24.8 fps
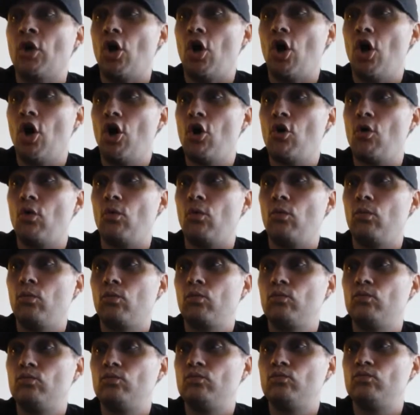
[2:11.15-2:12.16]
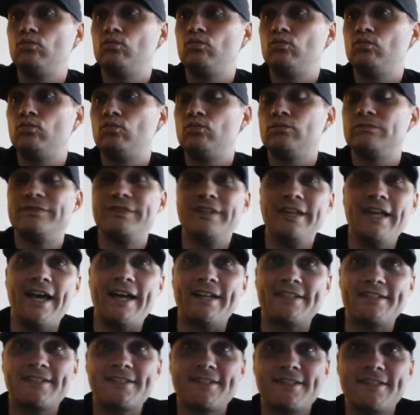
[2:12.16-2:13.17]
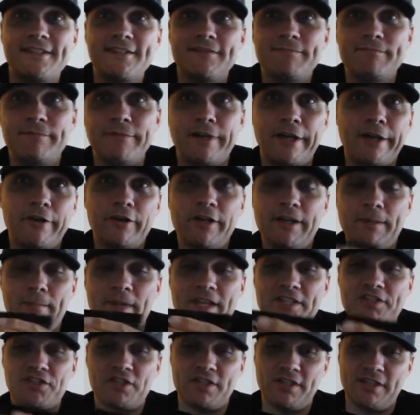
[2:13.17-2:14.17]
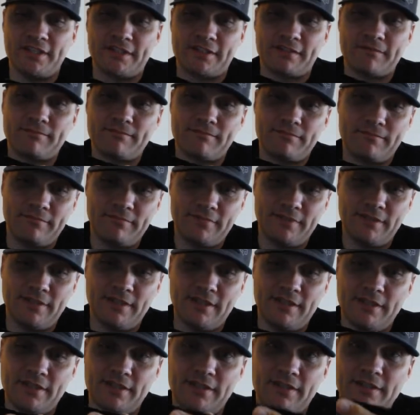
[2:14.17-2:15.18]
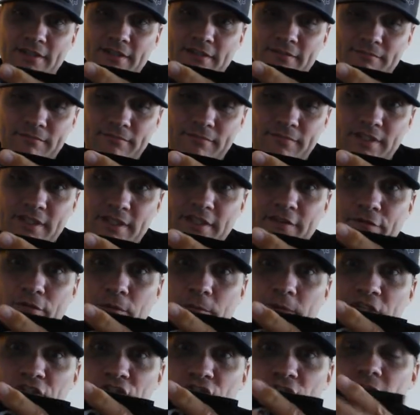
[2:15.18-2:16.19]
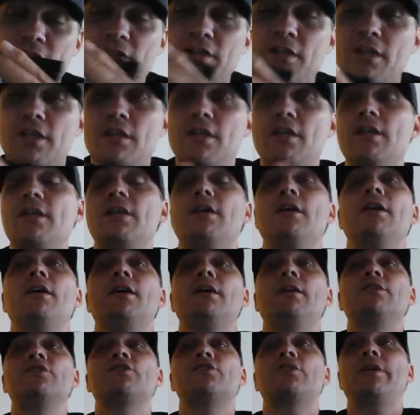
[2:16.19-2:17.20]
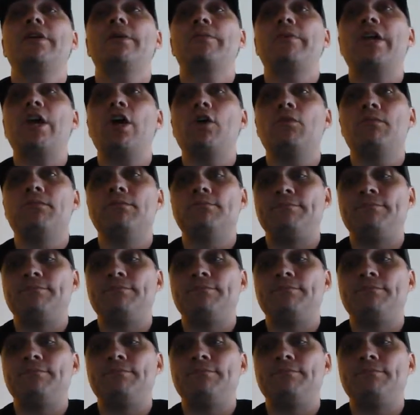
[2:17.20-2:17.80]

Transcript: Oh, yes. I already mentioned the information. So here we go.